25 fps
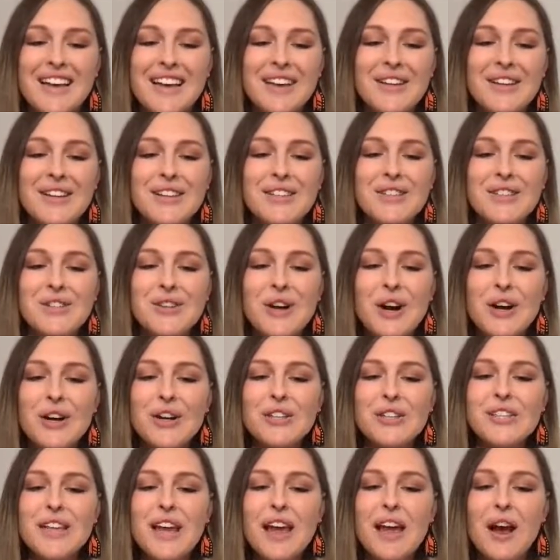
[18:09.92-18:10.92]

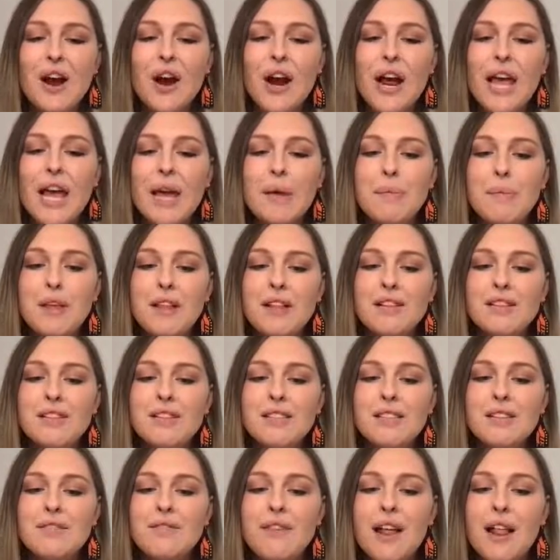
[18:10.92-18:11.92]
STARS Air Ambulance
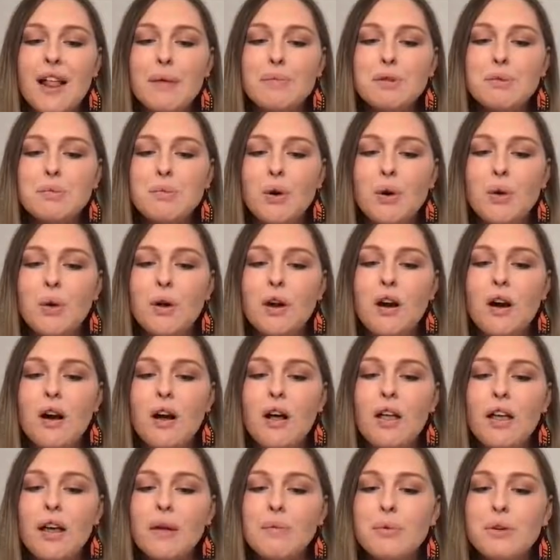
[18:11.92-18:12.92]
developed
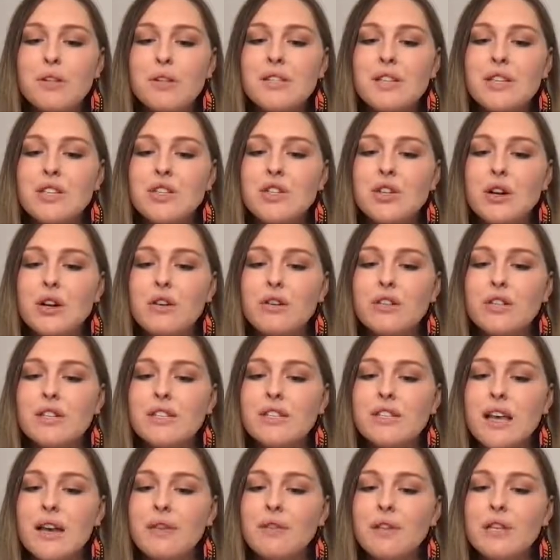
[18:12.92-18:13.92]
protocol and procedure to
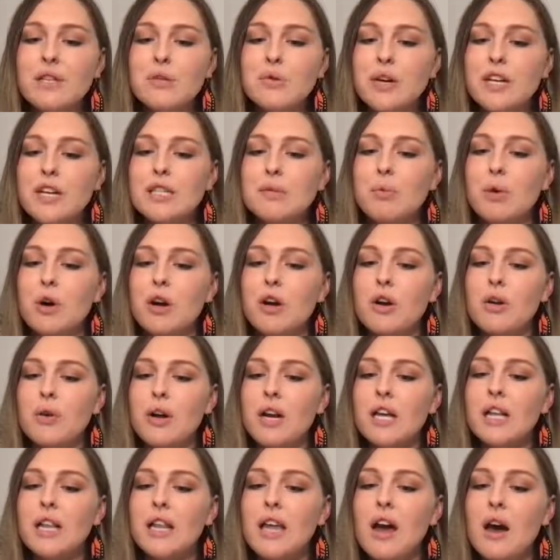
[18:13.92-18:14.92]
safely transport
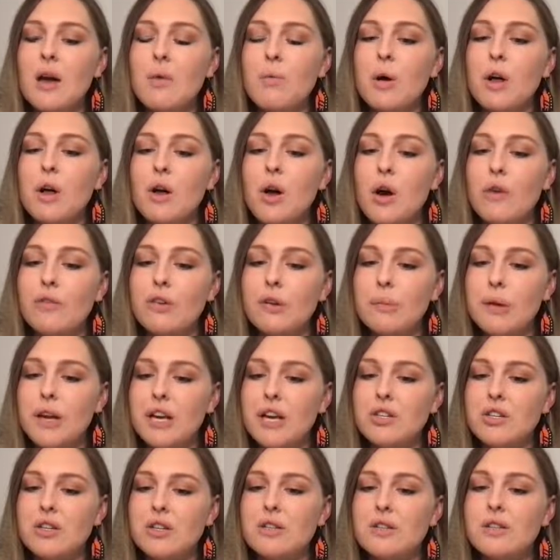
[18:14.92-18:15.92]
critically unwell COVID
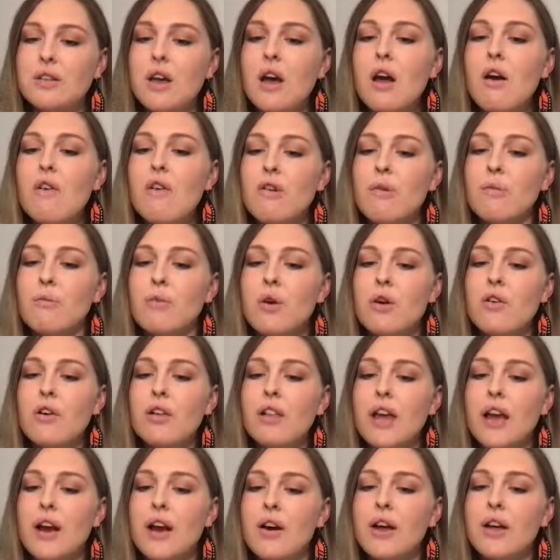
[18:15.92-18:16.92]
patients from rural
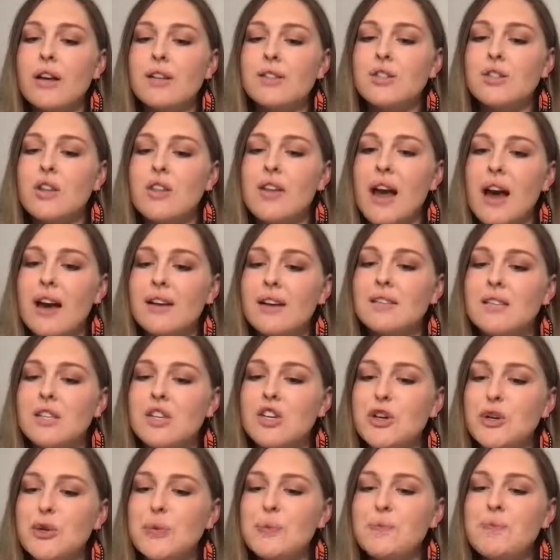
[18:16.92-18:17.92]
areas to the
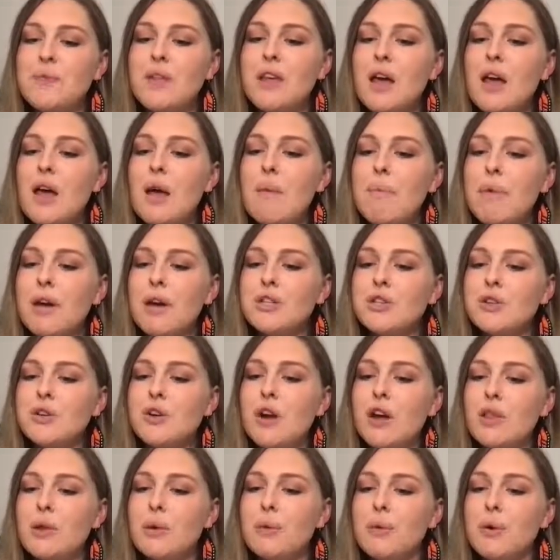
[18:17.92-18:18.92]
ICU. Pictured
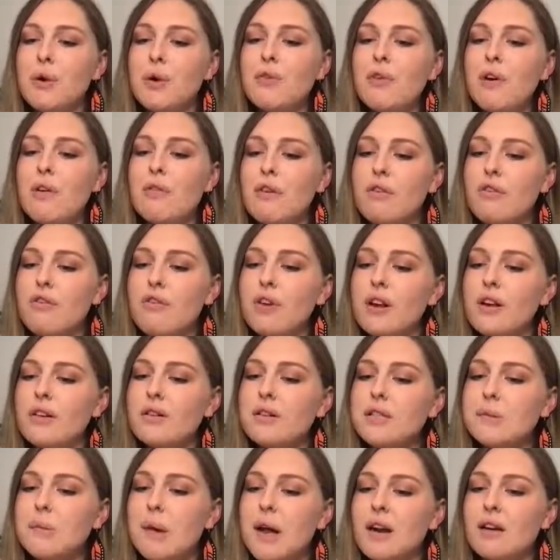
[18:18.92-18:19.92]
on the roof of the
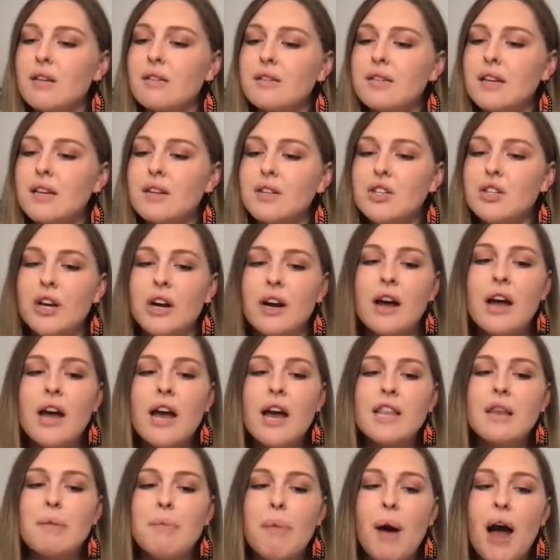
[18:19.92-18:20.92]
Foothills Medical Center,
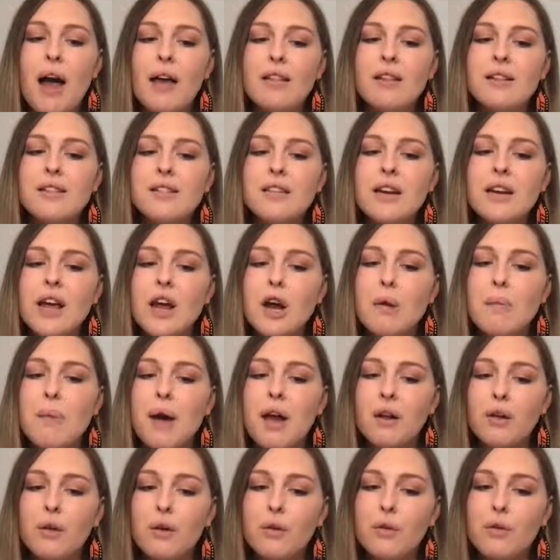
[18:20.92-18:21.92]
the pilots and
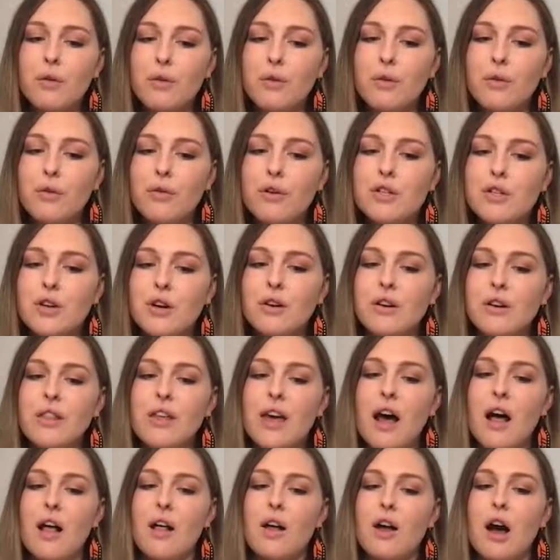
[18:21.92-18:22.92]
aeromedical crew returned to the
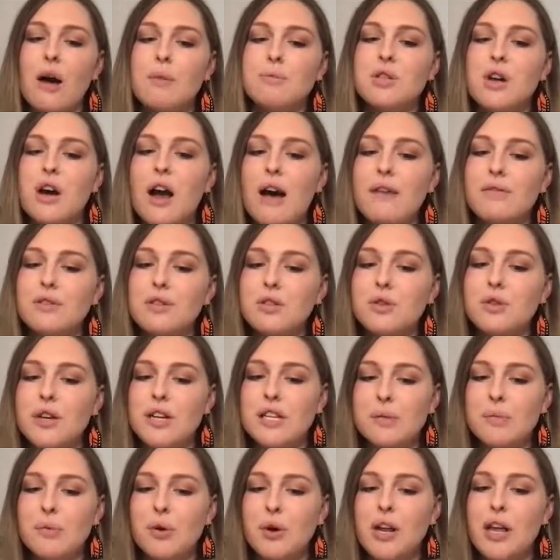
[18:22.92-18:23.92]
helicopter after
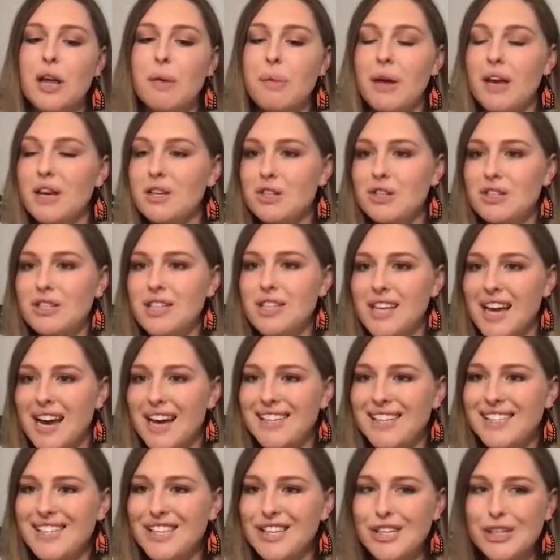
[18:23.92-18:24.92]
transporting a patient to the
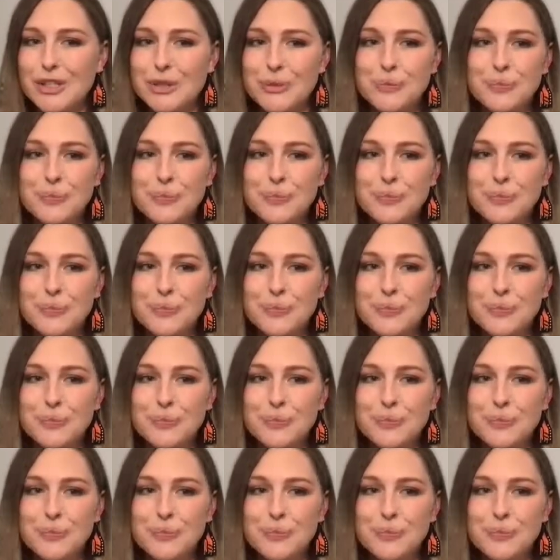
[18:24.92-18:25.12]
ICU.